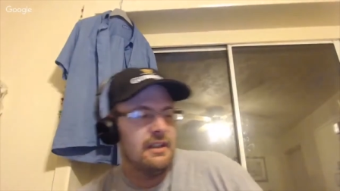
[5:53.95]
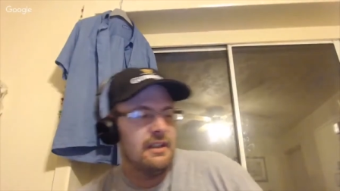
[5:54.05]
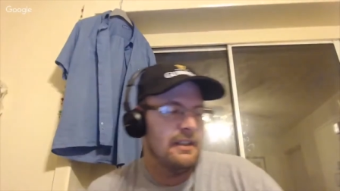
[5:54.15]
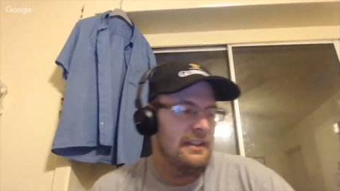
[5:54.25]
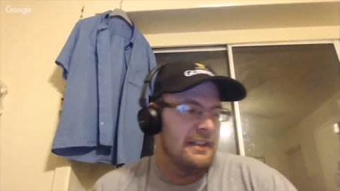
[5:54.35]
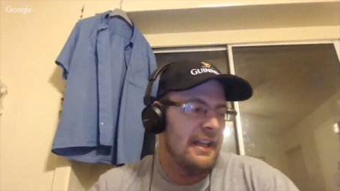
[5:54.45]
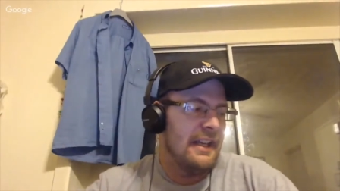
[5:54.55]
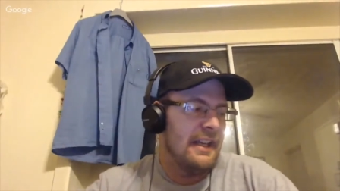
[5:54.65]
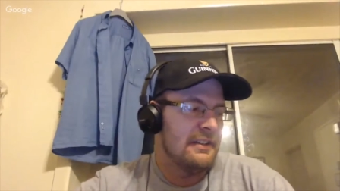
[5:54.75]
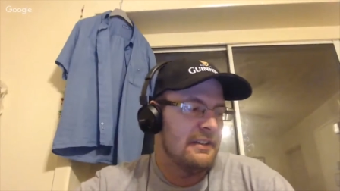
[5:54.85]
Yeah, I
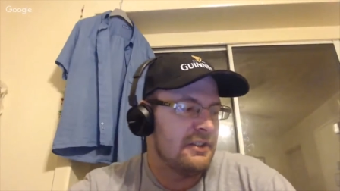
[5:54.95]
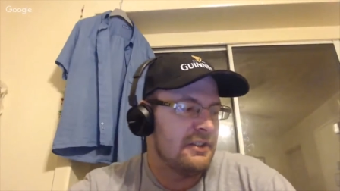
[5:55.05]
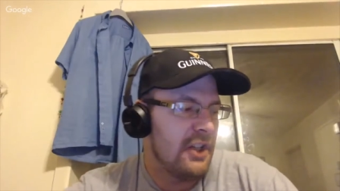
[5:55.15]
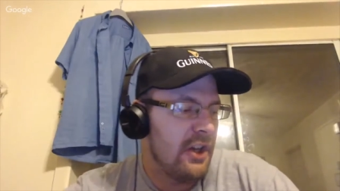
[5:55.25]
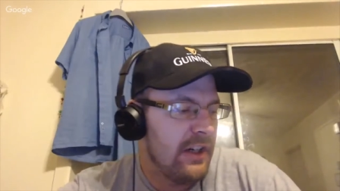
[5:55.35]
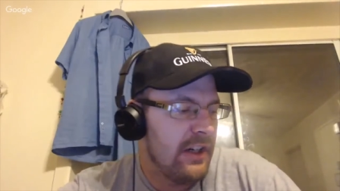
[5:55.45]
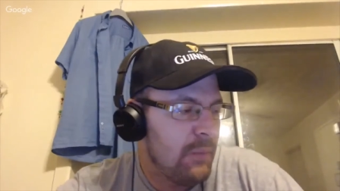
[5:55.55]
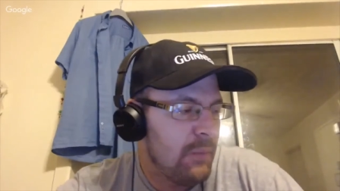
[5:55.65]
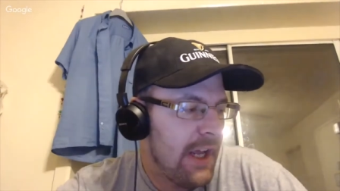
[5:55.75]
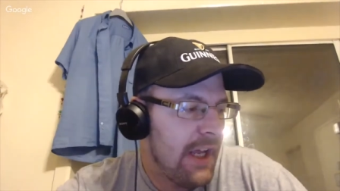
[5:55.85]
was turning
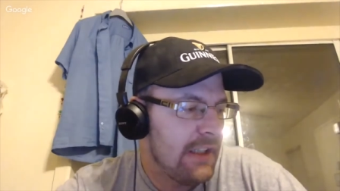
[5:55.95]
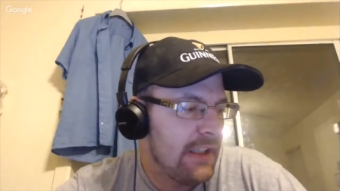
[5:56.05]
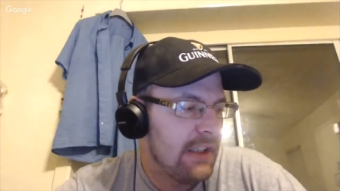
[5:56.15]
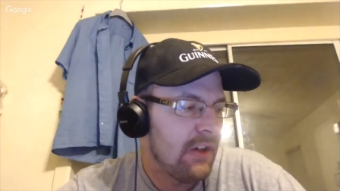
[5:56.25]
one-handed a lot